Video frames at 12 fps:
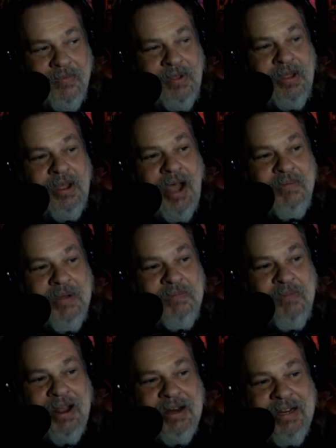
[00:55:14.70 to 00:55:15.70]
I've been
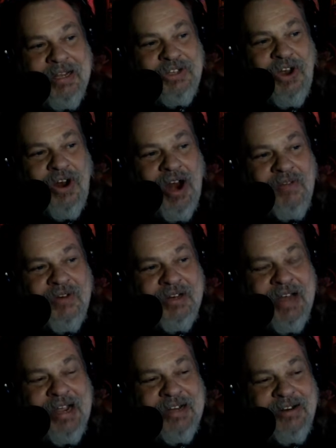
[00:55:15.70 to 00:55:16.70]
playing the guitar every
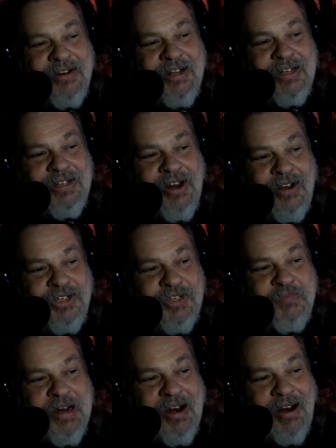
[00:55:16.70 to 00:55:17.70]
day as long as you've
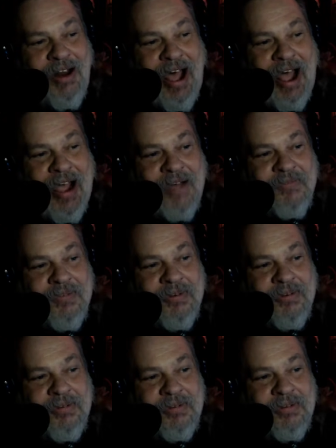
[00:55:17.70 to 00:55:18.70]
been alive.
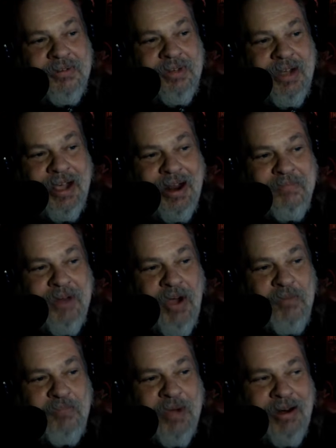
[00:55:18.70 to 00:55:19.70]
And I'm no
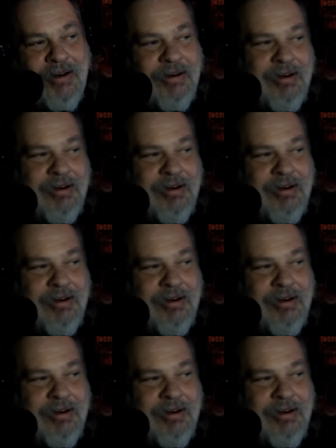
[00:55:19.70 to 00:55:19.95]
better.